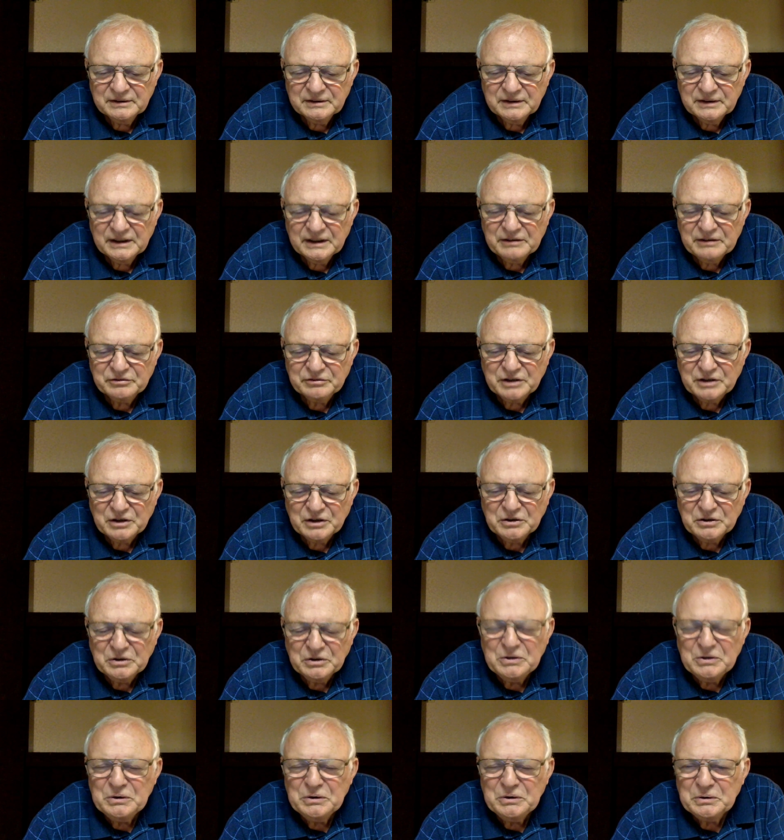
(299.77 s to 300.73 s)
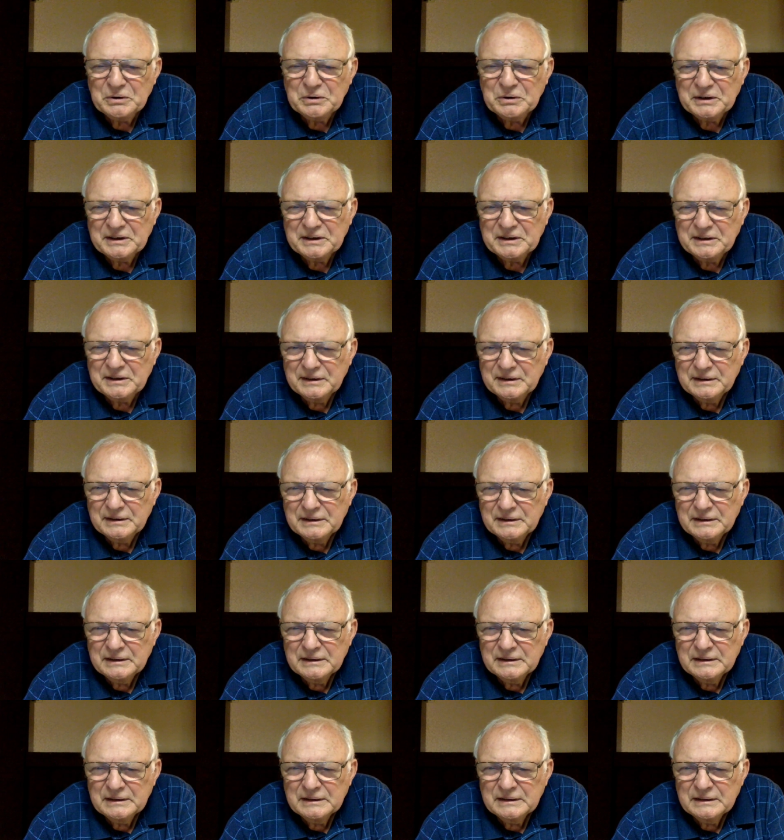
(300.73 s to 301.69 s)
I have concluded
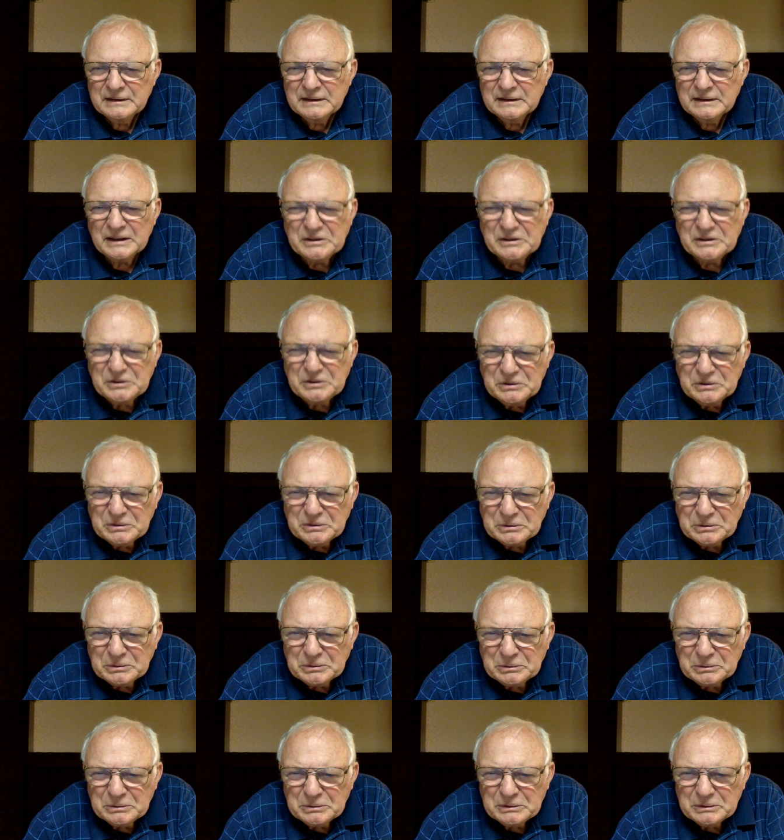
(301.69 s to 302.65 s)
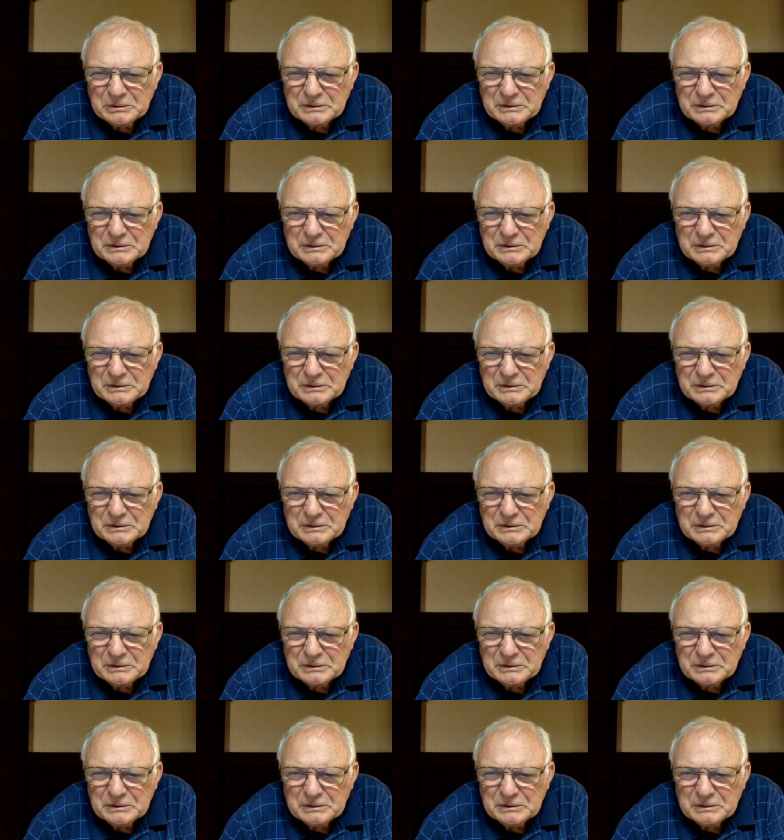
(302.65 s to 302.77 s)
that you